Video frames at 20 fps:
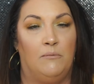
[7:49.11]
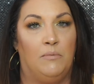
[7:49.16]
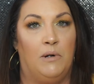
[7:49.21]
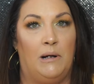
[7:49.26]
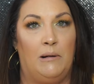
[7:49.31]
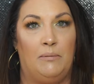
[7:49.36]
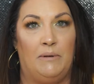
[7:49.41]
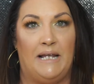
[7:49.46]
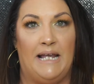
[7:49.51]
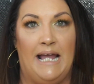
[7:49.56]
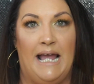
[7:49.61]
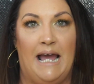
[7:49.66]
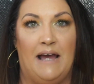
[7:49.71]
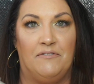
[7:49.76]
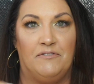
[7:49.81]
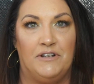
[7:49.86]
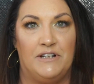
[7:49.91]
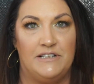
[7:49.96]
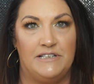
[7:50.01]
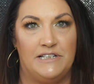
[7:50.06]
probably a
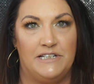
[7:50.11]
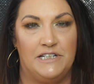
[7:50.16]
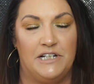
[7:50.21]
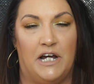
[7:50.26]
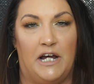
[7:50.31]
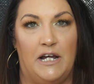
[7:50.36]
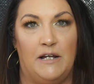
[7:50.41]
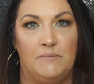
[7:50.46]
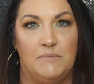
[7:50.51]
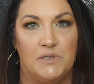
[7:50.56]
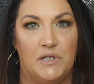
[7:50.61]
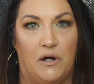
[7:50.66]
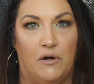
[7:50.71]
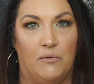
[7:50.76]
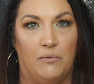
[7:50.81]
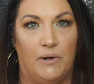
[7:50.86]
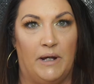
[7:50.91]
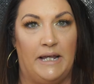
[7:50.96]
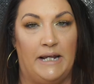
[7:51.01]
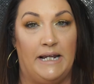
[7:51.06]
half dozen times
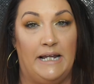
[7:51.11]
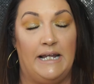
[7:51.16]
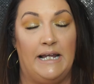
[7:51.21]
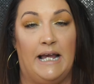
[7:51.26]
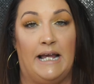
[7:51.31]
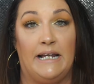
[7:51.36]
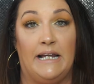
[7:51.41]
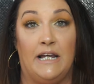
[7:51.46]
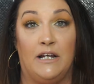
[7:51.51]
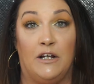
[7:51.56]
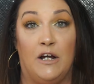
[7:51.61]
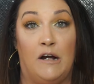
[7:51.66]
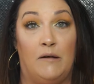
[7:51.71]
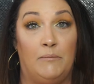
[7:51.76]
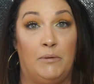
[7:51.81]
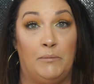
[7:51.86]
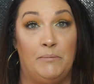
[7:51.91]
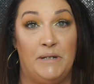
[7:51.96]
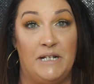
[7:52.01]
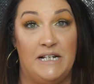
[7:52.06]
already. I get
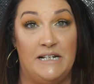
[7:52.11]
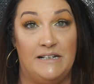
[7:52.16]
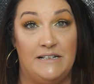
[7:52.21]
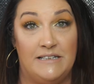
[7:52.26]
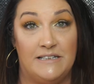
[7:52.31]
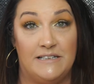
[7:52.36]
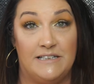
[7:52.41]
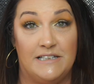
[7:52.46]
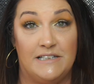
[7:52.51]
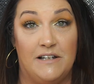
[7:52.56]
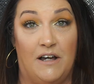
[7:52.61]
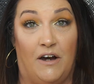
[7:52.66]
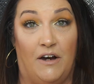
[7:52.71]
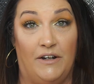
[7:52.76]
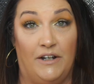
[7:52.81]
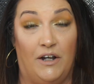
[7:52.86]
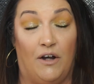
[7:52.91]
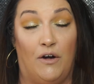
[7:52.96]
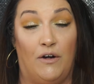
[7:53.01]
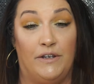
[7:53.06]
compliments
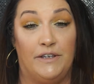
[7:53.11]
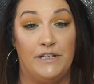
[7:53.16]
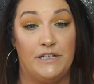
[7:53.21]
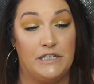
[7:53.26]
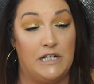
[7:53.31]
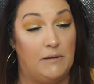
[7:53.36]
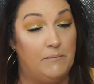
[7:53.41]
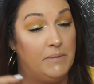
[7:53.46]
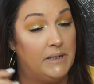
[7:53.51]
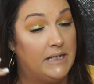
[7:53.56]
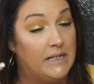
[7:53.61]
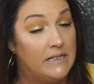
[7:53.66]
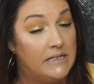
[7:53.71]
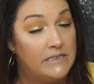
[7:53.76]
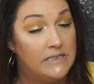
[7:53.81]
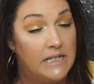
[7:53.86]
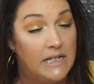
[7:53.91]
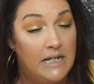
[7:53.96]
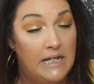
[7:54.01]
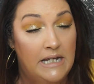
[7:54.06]
on it all the time
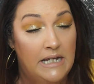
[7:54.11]
because